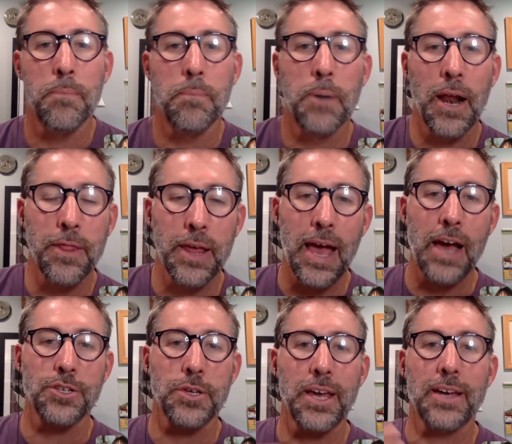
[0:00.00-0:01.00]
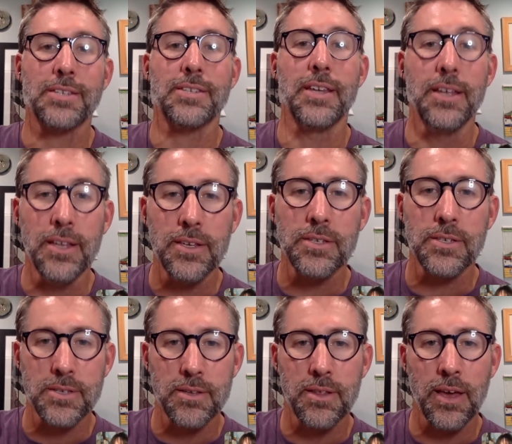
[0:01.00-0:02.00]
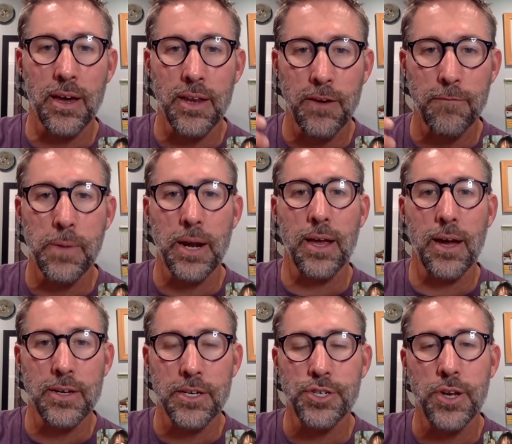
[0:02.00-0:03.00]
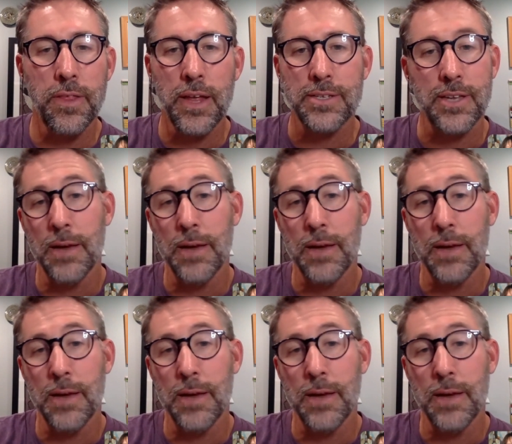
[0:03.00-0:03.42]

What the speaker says: but I think actually extends the idea of metacognition, and that's